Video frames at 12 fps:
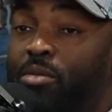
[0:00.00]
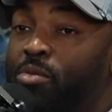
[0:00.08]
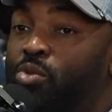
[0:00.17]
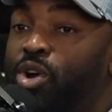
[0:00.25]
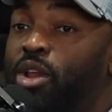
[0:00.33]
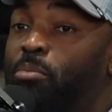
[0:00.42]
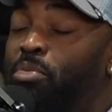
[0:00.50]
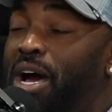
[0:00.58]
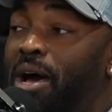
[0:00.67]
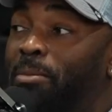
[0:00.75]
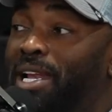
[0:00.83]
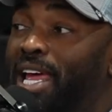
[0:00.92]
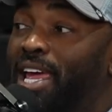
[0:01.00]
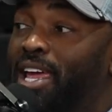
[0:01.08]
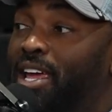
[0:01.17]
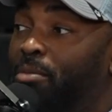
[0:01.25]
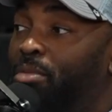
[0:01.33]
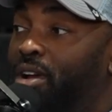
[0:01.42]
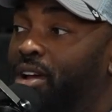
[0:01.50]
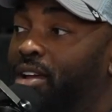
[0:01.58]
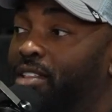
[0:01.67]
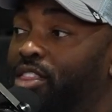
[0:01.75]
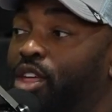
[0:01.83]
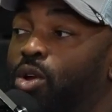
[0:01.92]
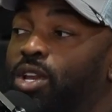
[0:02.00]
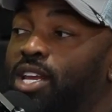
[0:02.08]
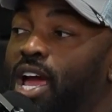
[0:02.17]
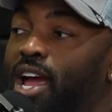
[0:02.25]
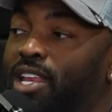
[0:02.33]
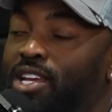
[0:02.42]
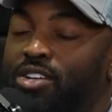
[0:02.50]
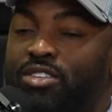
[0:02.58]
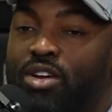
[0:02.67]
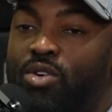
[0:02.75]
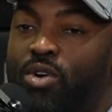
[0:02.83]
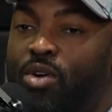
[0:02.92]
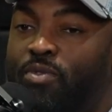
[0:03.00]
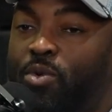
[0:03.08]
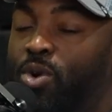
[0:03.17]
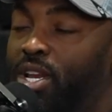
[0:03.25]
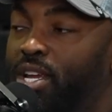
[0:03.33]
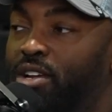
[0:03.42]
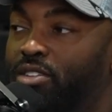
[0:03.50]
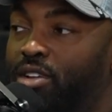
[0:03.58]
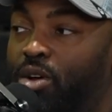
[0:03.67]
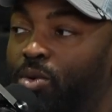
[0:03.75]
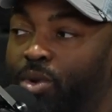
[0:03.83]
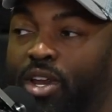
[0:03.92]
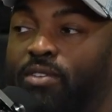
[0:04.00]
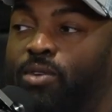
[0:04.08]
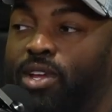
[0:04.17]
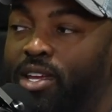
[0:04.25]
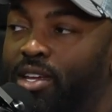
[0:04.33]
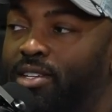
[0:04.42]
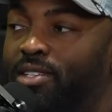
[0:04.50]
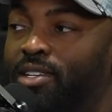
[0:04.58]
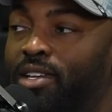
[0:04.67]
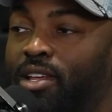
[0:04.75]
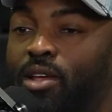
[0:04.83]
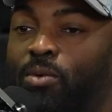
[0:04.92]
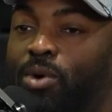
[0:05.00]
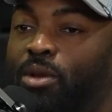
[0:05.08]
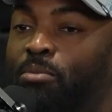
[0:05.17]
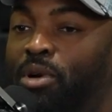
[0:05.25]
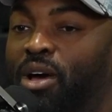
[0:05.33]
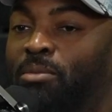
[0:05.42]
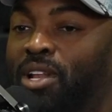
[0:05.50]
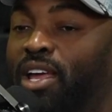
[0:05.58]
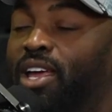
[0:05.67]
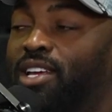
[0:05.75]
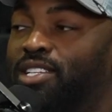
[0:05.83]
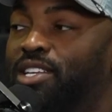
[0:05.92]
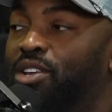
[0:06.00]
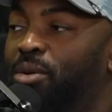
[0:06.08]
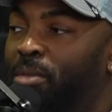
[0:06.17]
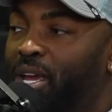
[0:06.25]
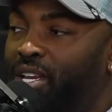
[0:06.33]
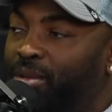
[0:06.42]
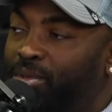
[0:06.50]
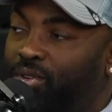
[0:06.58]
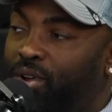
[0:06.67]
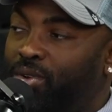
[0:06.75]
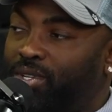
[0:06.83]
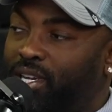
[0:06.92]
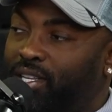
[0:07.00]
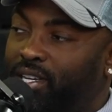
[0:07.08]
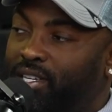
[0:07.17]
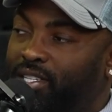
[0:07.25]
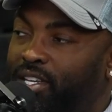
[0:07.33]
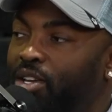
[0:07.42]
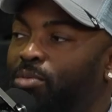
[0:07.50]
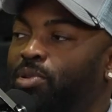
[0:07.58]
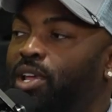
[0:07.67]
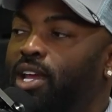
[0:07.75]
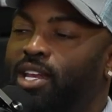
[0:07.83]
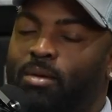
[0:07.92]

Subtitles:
with a bum leg, bro. 39 years old, 40 years old, whatever he is, with a bum leg, still making them throws out there, still playing. I'm